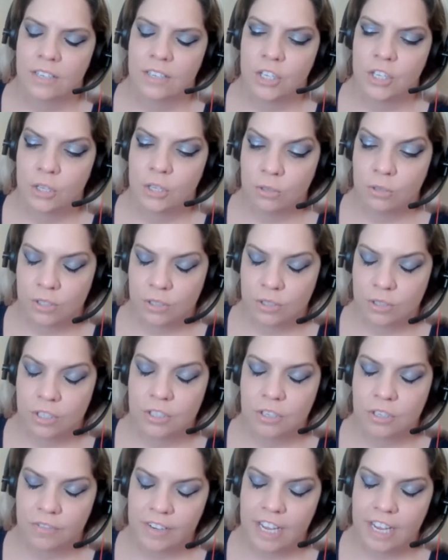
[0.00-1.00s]
the
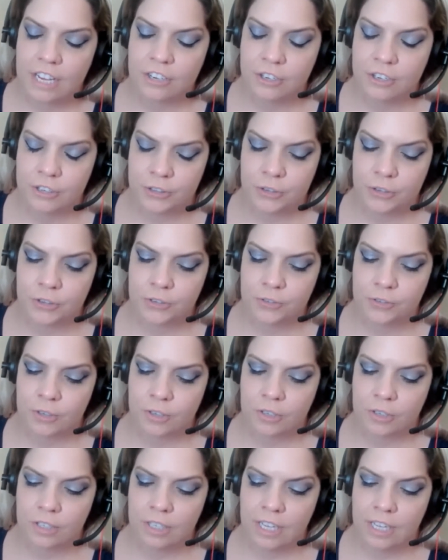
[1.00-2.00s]
certification is
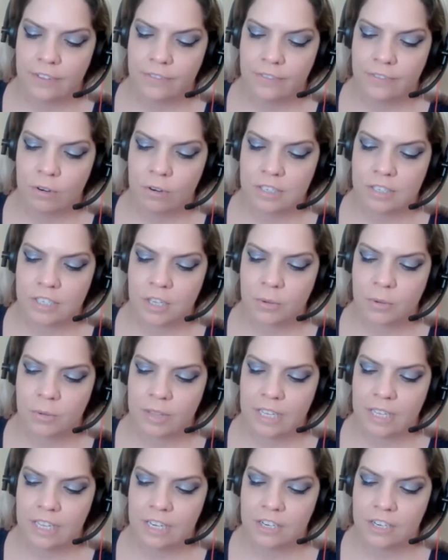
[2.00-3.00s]
useful if you're dealing with
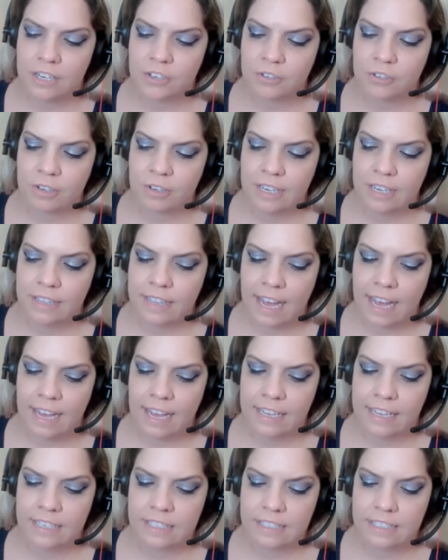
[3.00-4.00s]
an industry
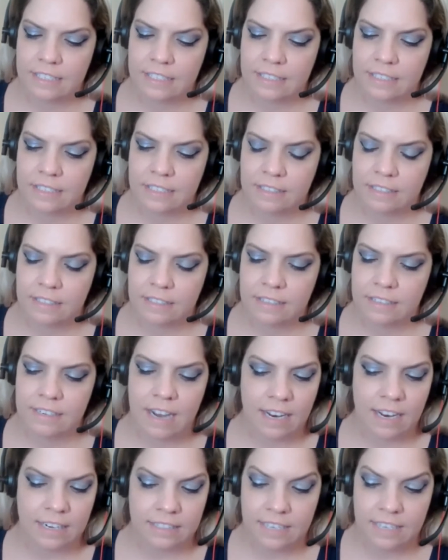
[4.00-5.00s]
that is
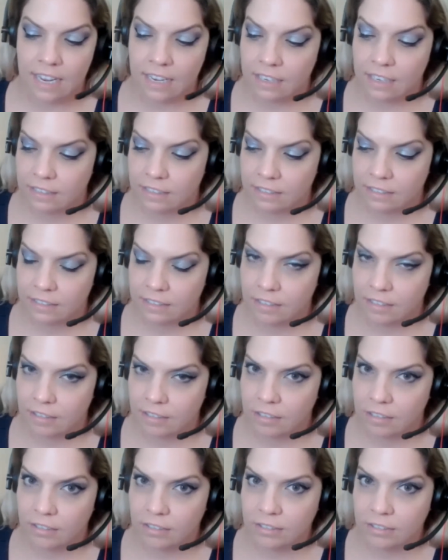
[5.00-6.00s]
not
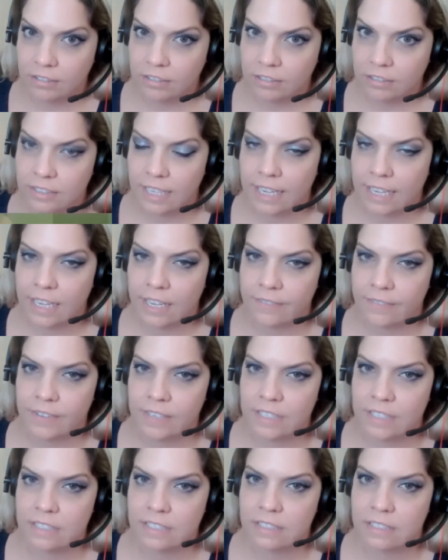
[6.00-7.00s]
technical, like if
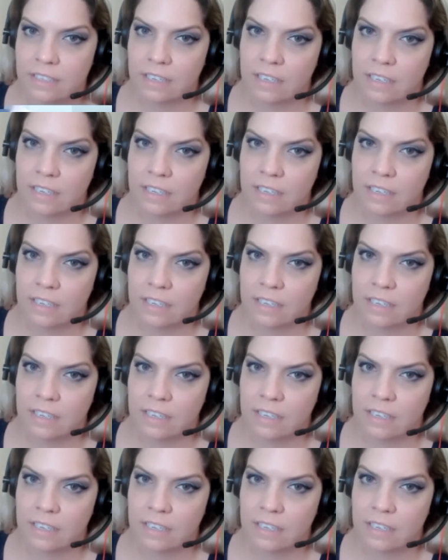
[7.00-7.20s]
it's